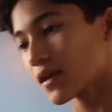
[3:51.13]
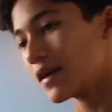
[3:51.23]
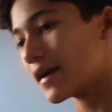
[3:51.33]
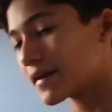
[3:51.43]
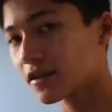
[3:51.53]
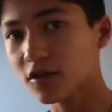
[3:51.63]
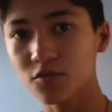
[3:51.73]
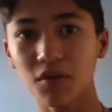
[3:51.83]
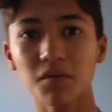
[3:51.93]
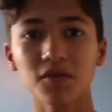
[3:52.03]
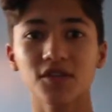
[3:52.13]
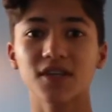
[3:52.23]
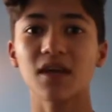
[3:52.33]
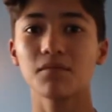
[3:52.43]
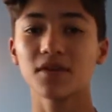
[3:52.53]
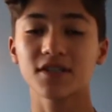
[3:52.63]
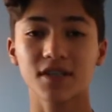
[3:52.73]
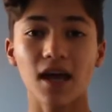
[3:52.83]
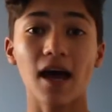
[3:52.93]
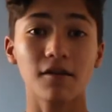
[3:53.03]
And it looks pretty much the same.
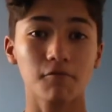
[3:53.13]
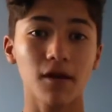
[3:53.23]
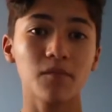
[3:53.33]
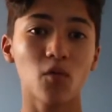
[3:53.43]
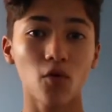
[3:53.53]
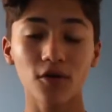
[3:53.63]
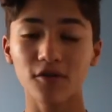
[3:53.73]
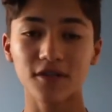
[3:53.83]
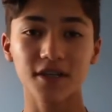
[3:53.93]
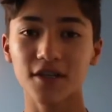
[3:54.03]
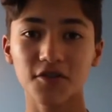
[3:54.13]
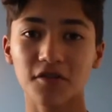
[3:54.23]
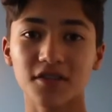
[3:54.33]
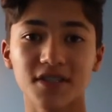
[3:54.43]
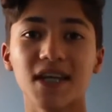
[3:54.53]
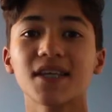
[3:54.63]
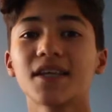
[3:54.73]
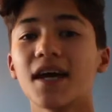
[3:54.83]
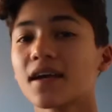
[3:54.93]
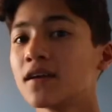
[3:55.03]
It had a Raymond Wardner signature on the side of the
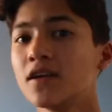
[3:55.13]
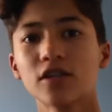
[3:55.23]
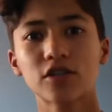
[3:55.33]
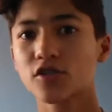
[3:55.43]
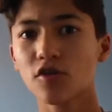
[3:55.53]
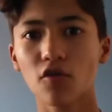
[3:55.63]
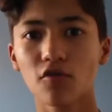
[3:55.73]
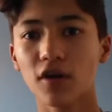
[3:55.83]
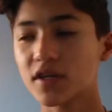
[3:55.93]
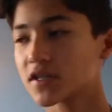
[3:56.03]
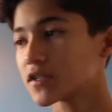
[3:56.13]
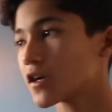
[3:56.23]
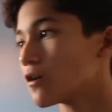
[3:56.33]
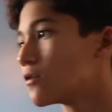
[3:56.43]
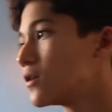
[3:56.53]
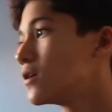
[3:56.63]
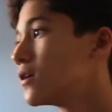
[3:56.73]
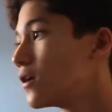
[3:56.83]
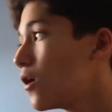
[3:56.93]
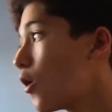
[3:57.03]
deck. So crazy. So
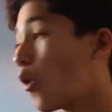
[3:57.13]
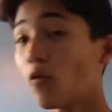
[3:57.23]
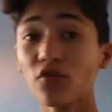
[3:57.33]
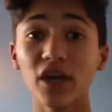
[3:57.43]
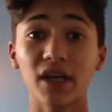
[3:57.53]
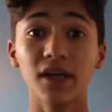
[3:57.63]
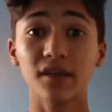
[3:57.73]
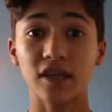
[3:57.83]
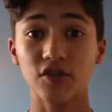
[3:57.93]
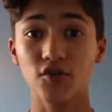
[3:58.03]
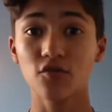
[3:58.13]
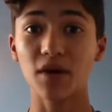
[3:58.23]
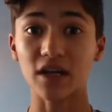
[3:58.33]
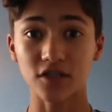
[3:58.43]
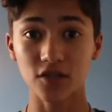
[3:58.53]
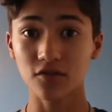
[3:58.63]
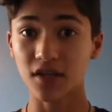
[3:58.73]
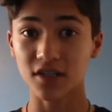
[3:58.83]
hopefully I can get that scooter back soon.